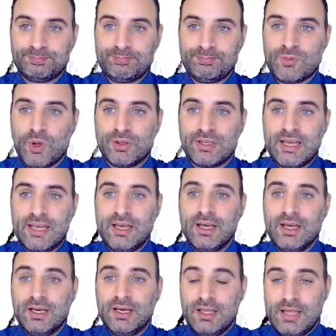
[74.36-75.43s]
Okay,
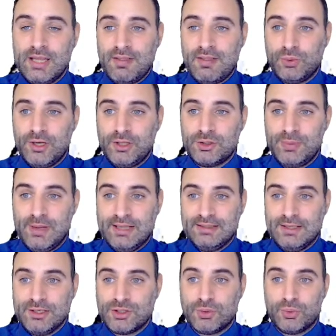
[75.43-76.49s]
the other thing we need to pay
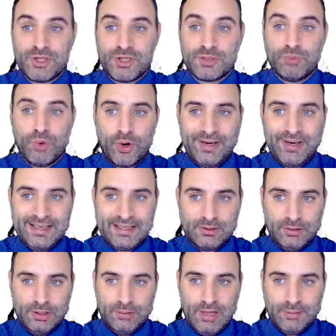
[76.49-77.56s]
attention, which is more
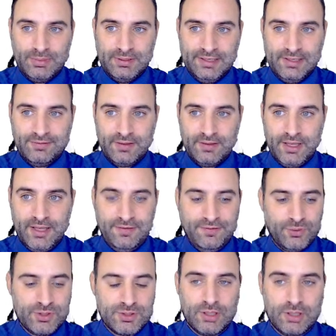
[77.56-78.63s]
critical, I believe, if we
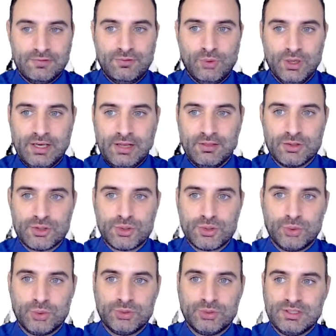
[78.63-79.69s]
start falling in the
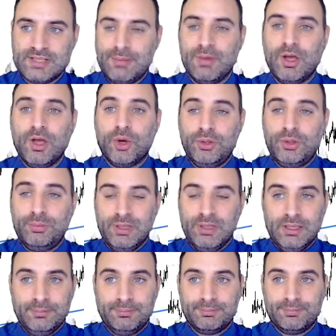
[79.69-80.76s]
shorter term, would
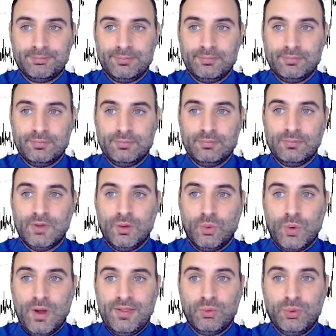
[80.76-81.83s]
be
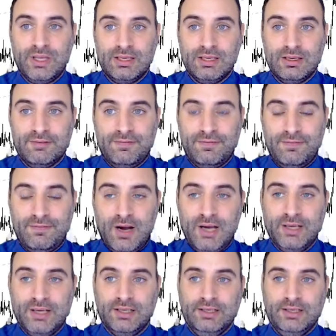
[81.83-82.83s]
whether we can finally